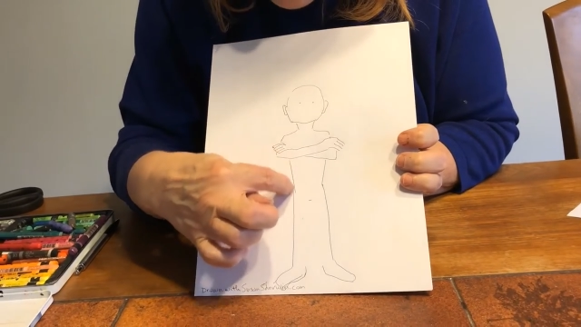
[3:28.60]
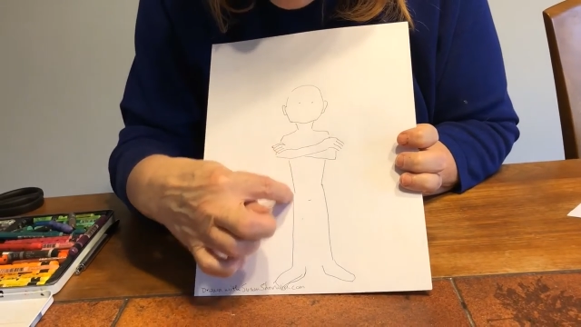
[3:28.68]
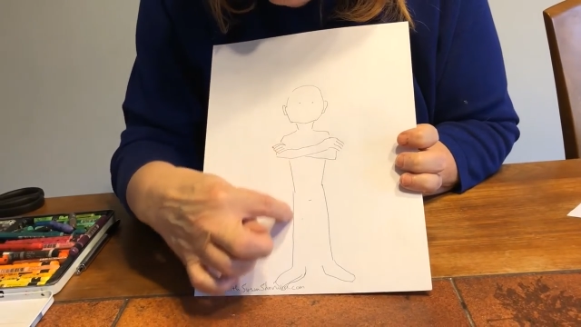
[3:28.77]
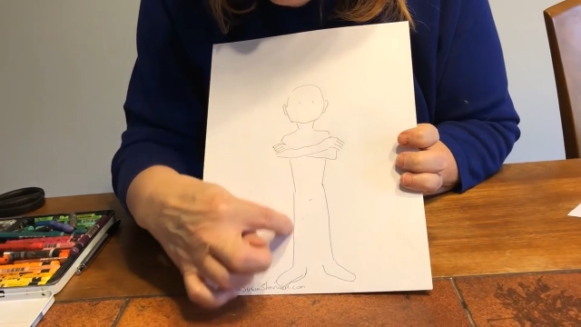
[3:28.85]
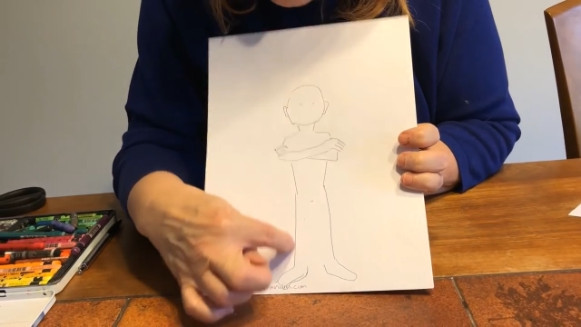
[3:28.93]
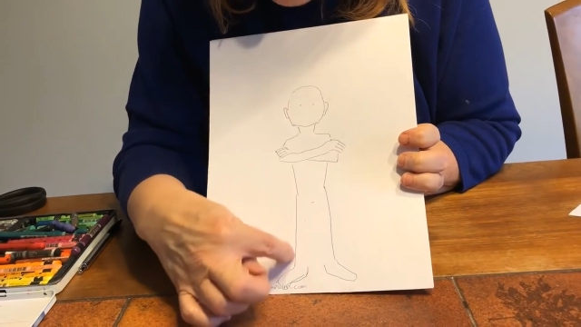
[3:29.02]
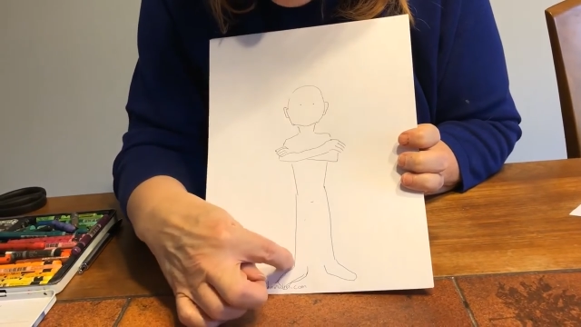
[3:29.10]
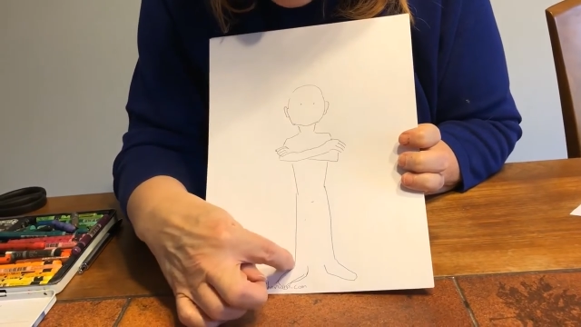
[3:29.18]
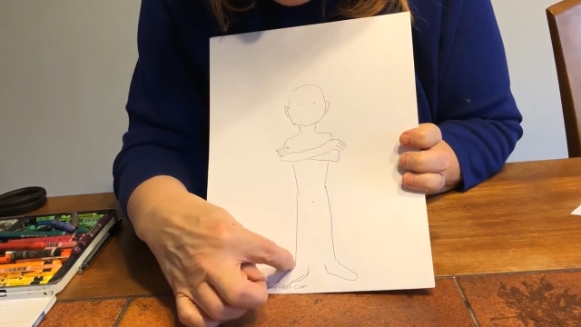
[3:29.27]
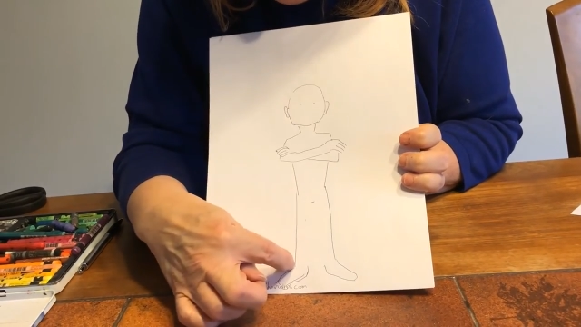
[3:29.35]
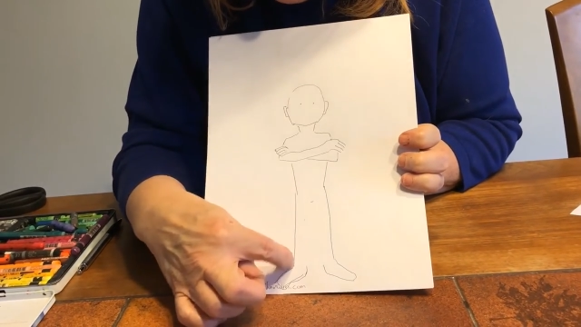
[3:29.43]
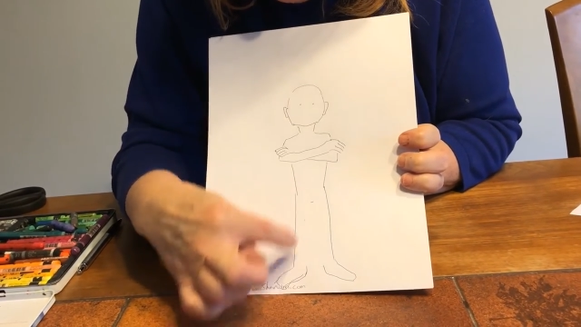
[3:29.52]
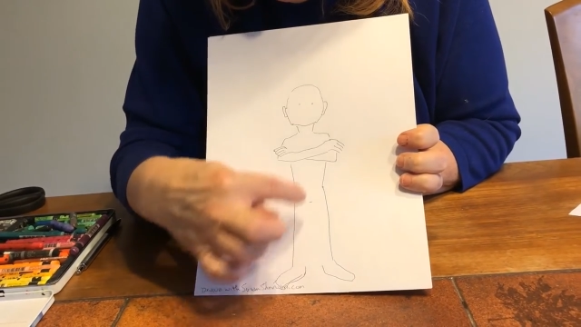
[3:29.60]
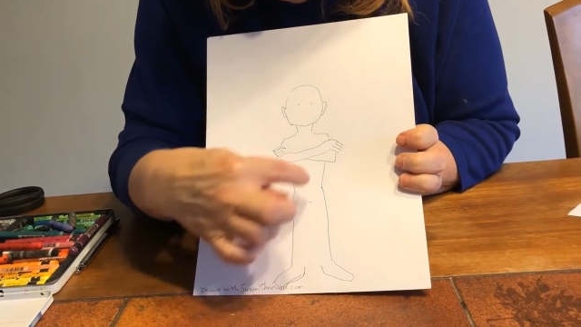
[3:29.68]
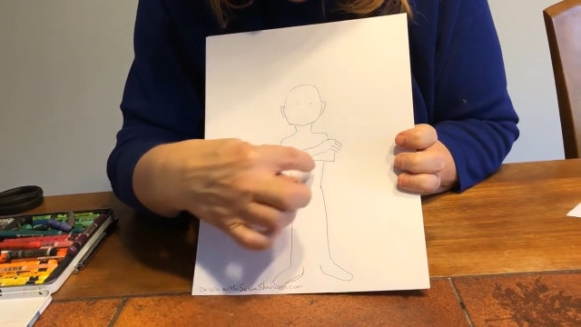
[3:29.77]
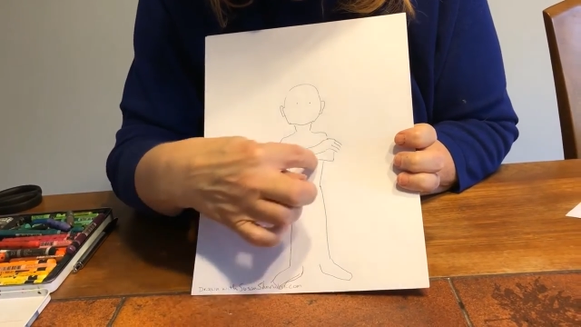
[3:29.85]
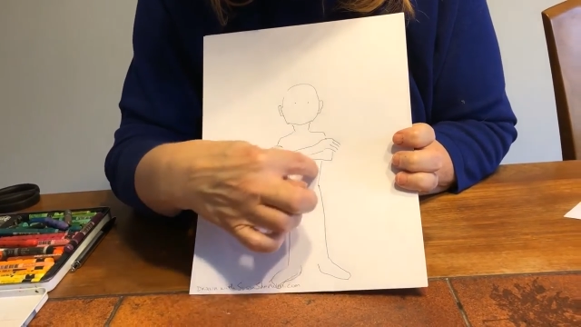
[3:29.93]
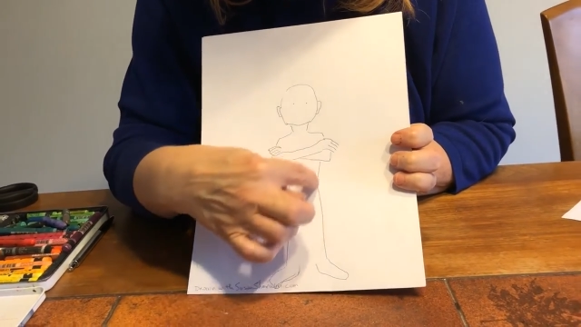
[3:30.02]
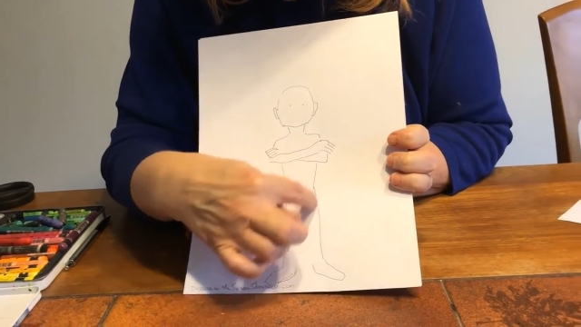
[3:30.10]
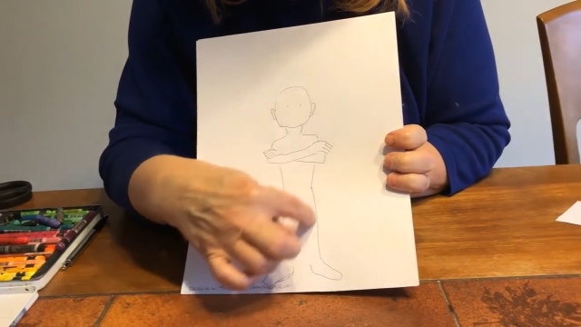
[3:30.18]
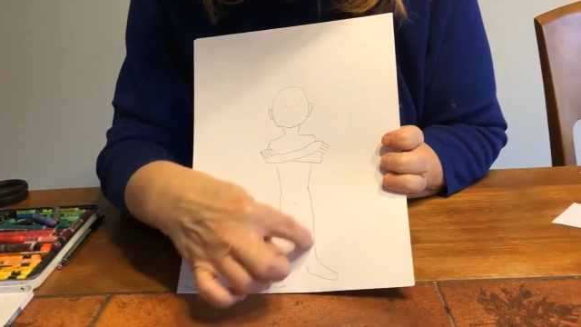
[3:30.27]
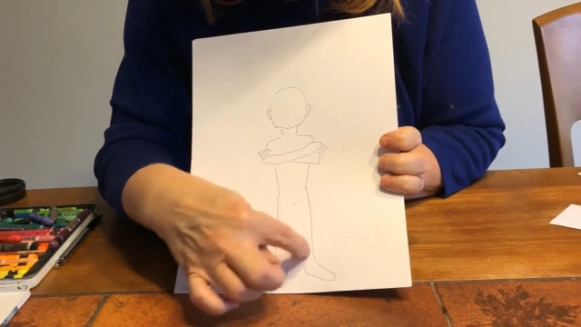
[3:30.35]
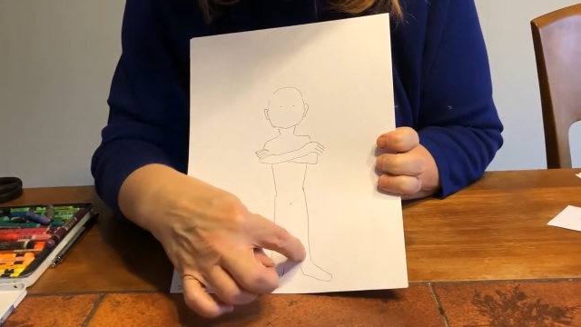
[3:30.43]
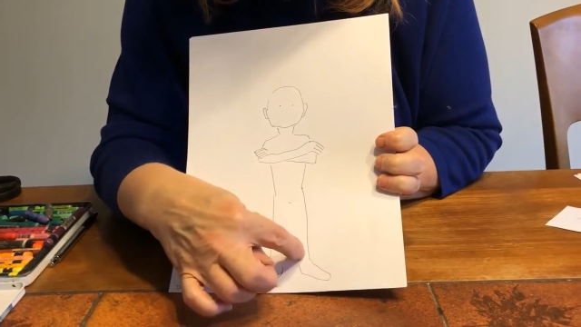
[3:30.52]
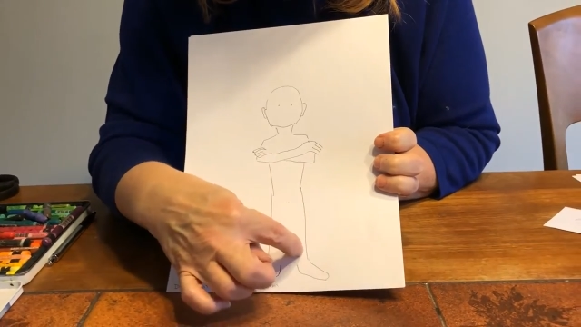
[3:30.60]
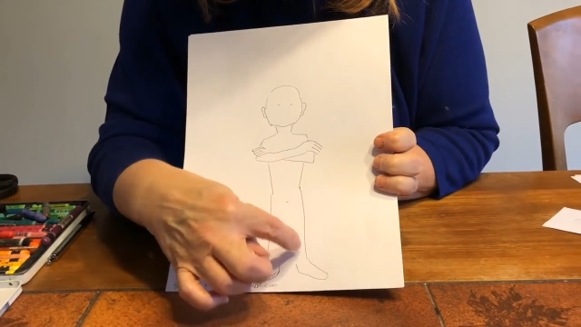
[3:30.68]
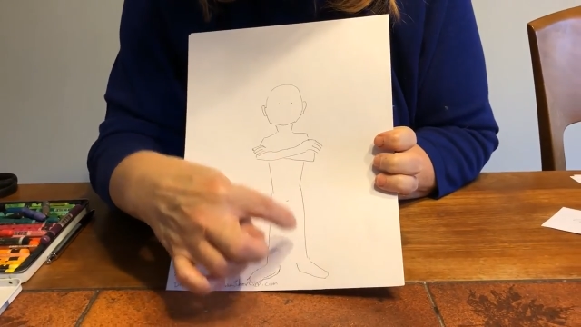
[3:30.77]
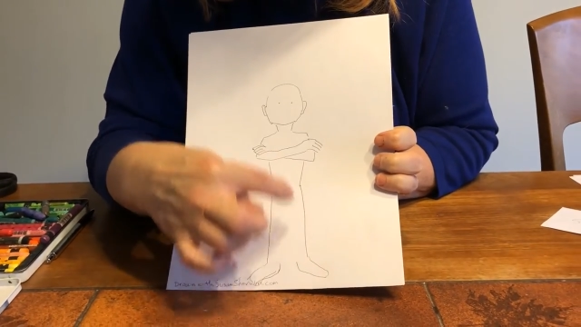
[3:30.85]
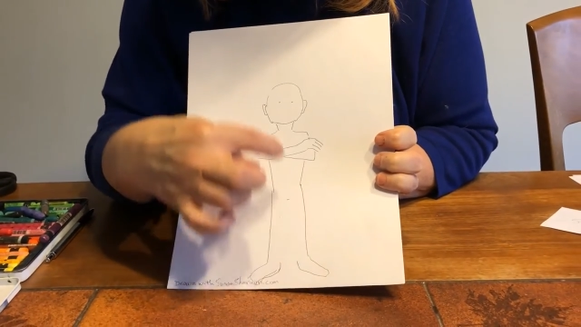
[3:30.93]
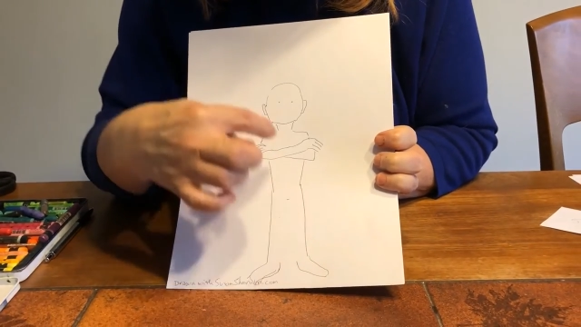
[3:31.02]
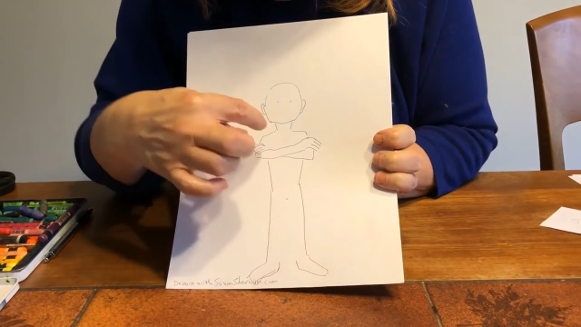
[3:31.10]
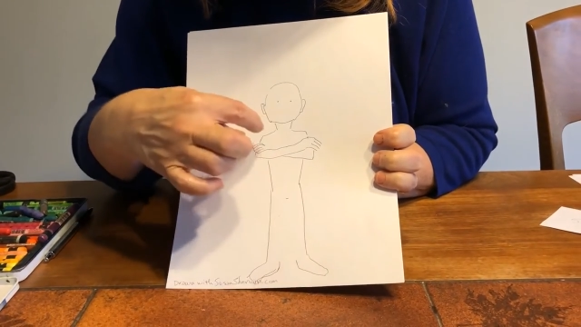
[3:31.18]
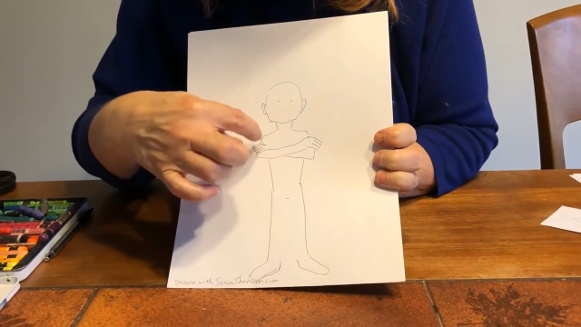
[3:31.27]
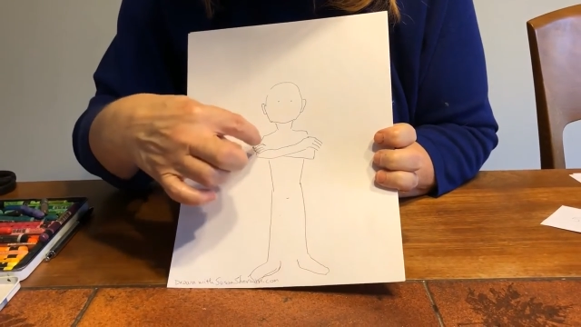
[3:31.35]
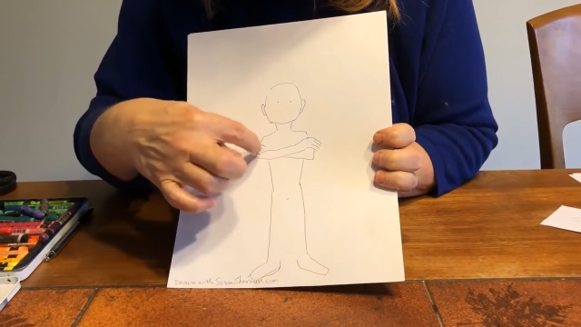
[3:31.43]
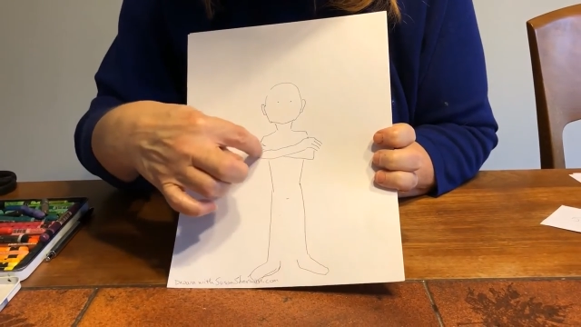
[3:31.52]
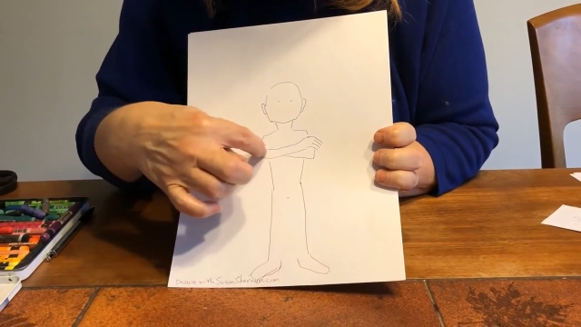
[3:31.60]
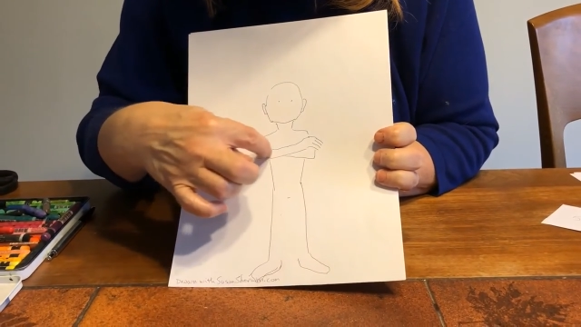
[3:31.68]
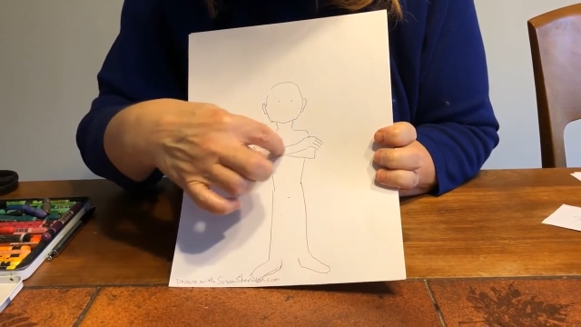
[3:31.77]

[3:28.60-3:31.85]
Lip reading: No face is visible, so there are no lips to read.